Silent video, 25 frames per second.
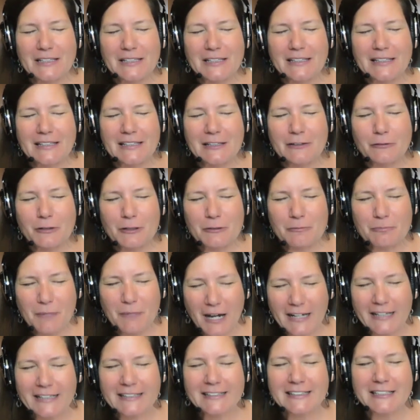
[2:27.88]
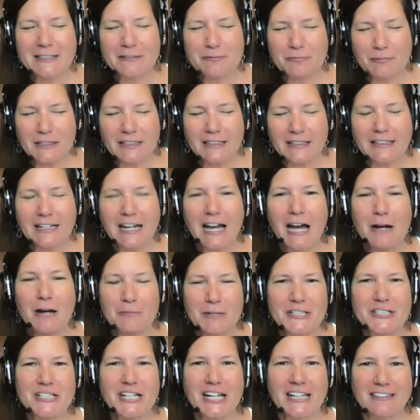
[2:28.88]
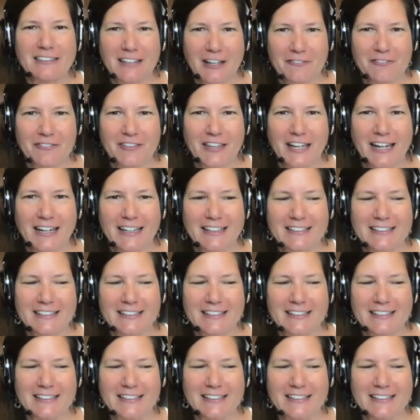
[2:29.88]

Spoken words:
it reminded me how much I love that.